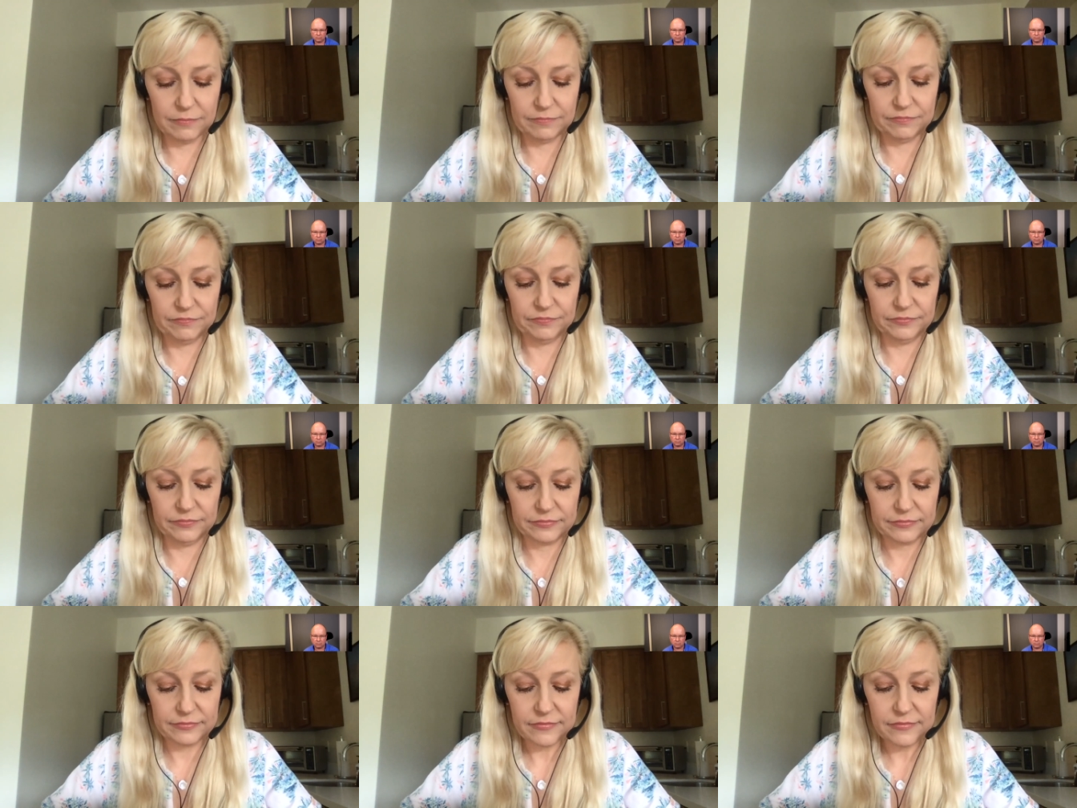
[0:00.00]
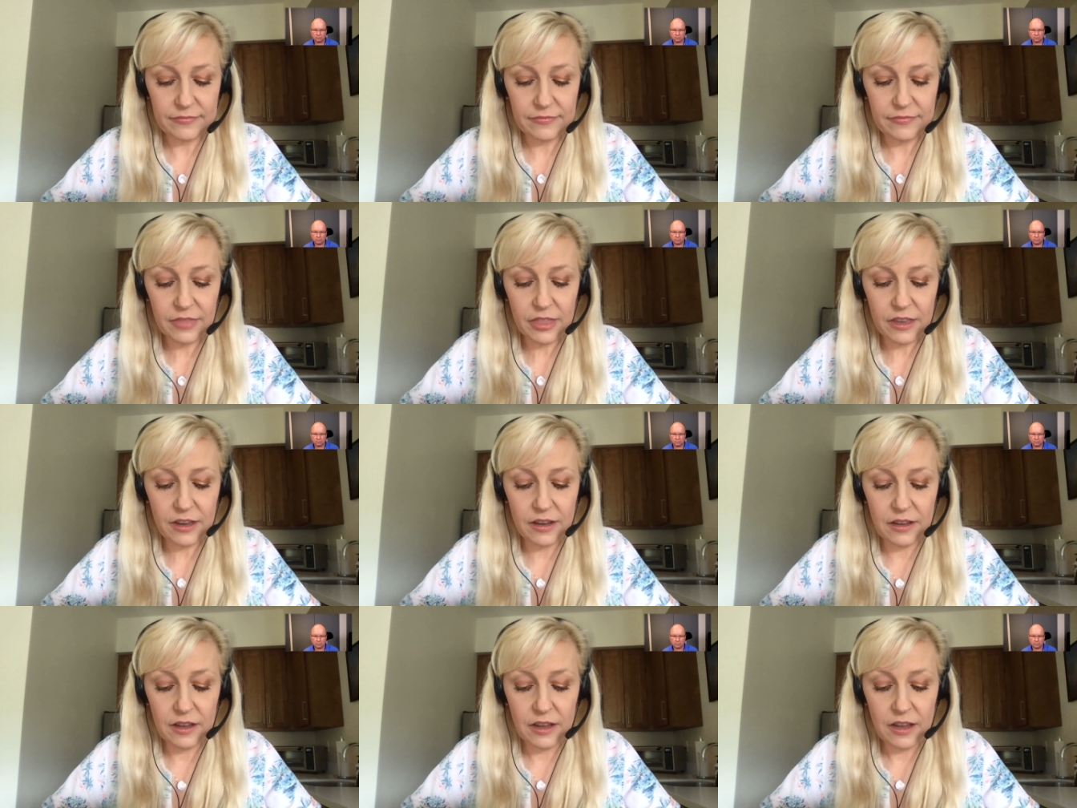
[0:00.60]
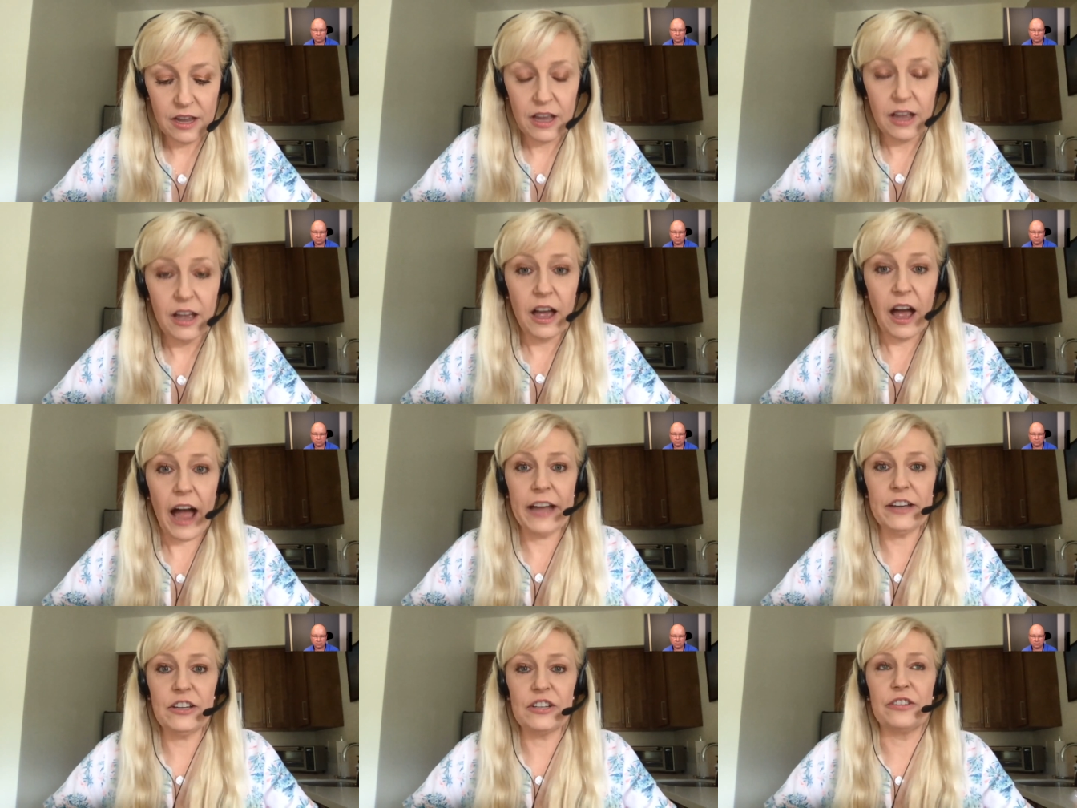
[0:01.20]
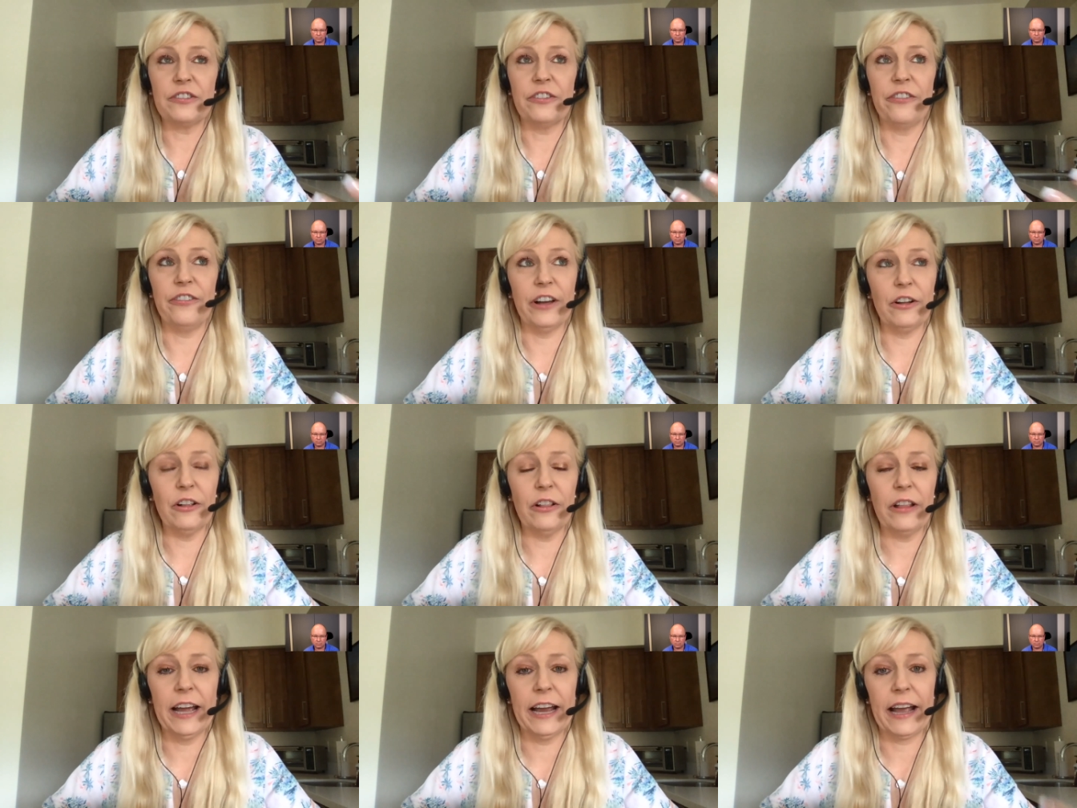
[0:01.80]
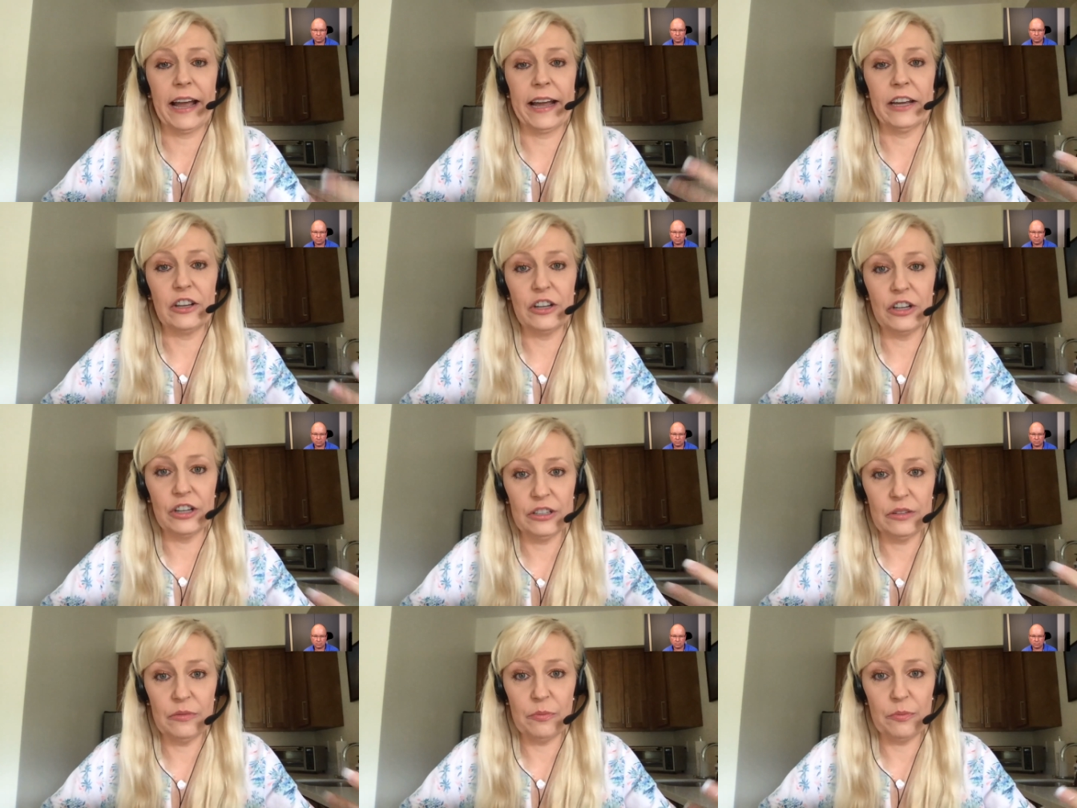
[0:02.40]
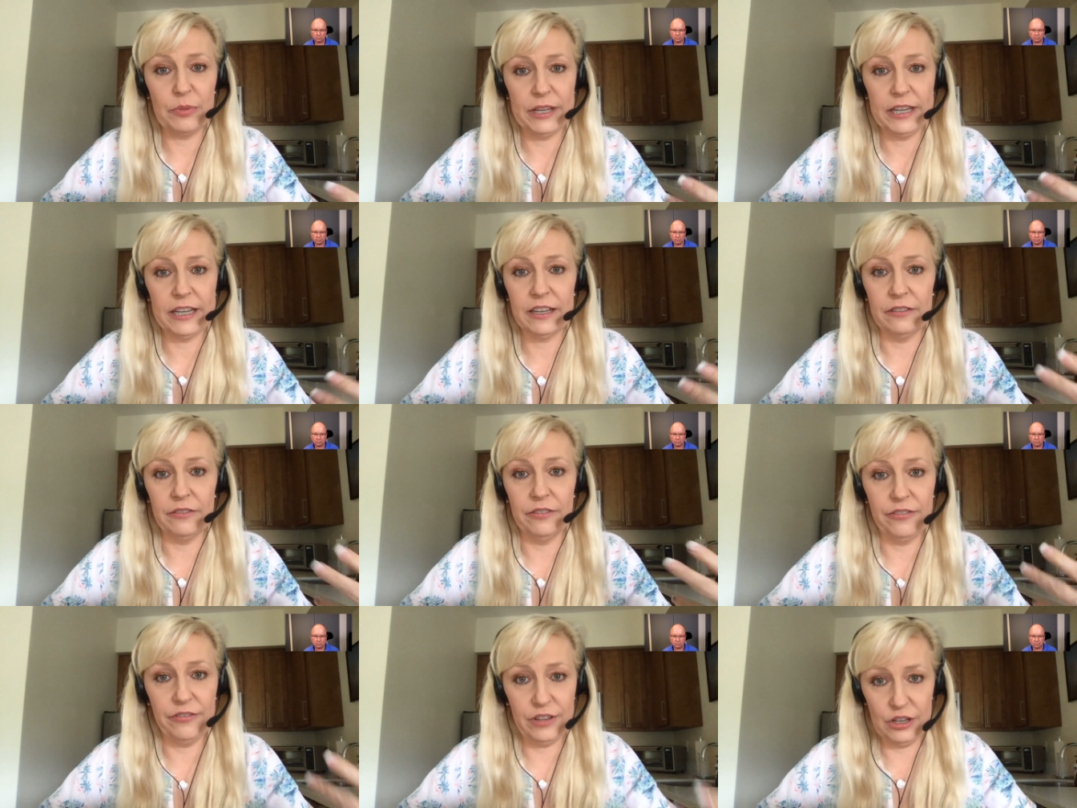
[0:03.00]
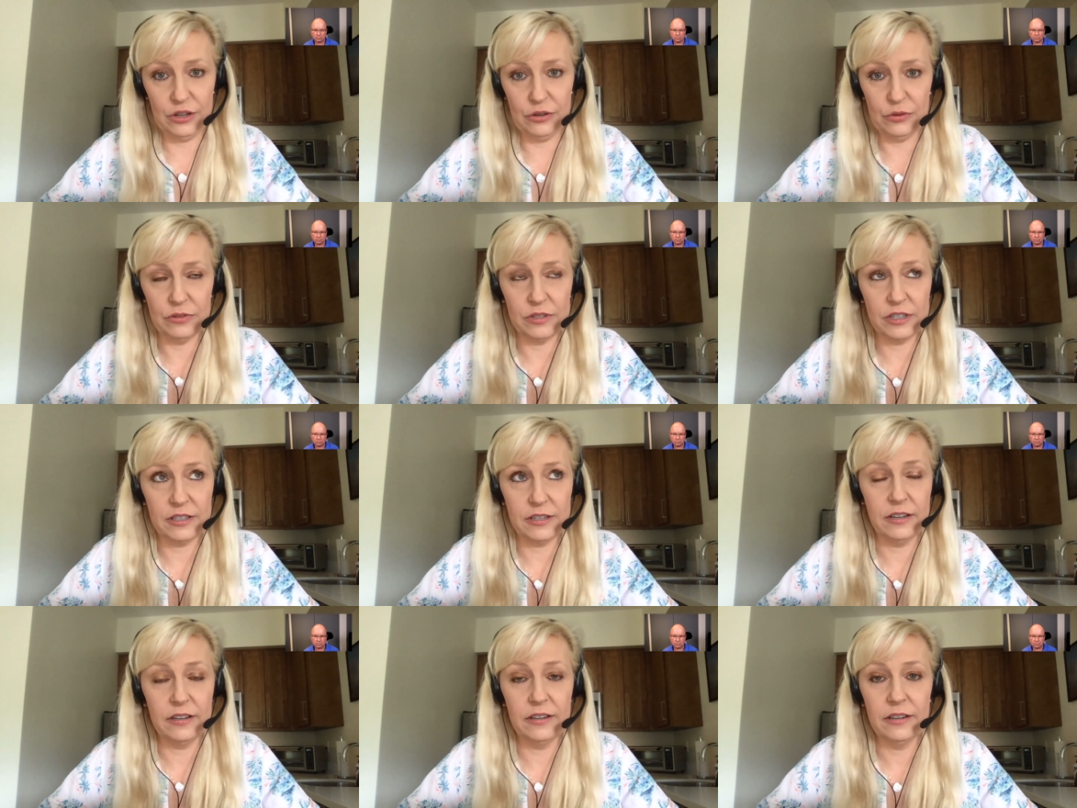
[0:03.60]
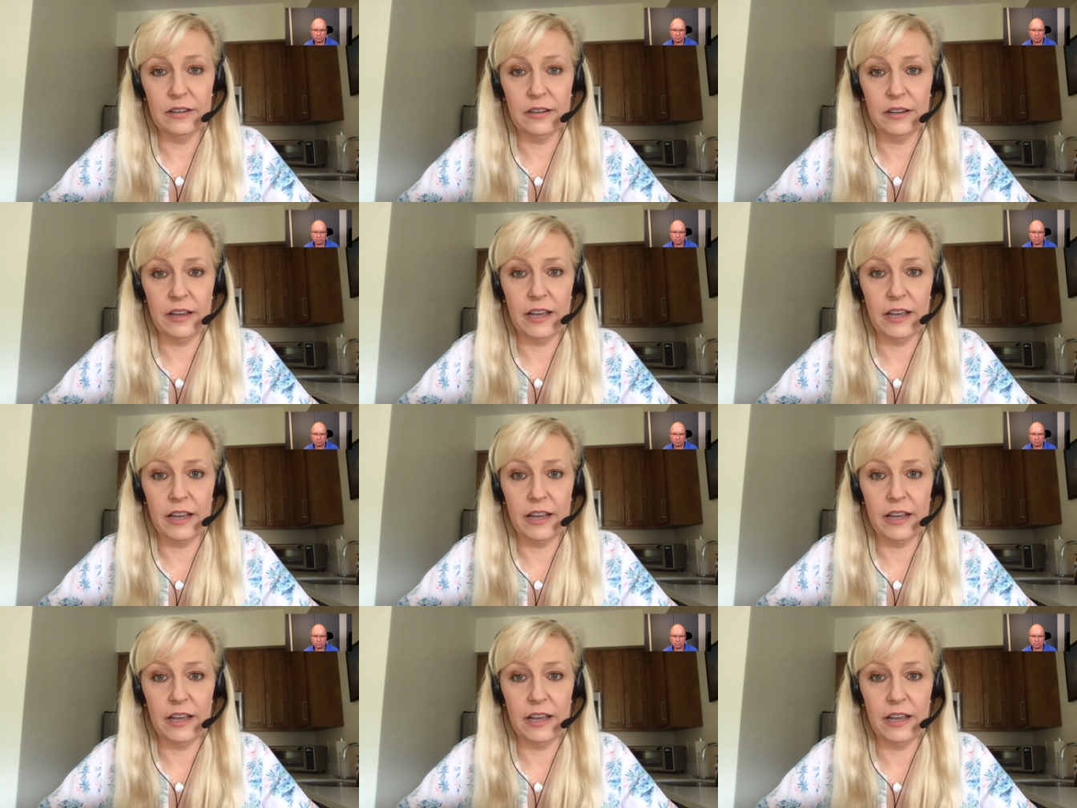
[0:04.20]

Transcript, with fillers: Um, I just felt like I couldn't be confused.